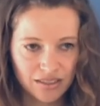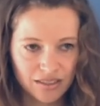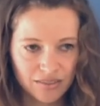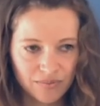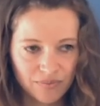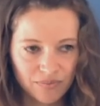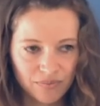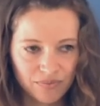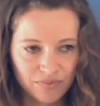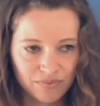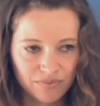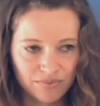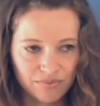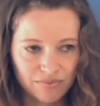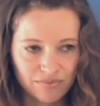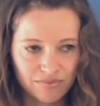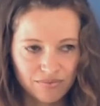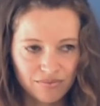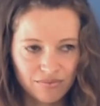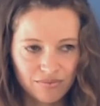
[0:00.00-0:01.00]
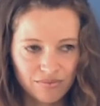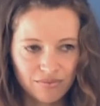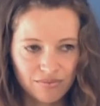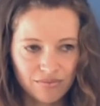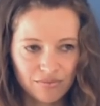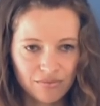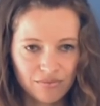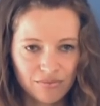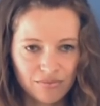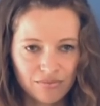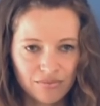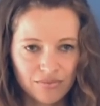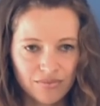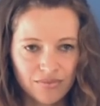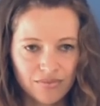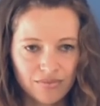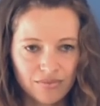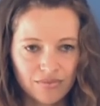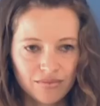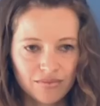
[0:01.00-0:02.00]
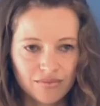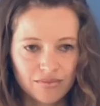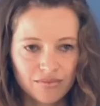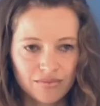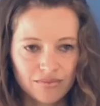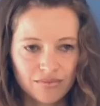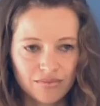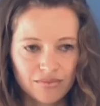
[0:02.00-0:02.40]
Nothing is said.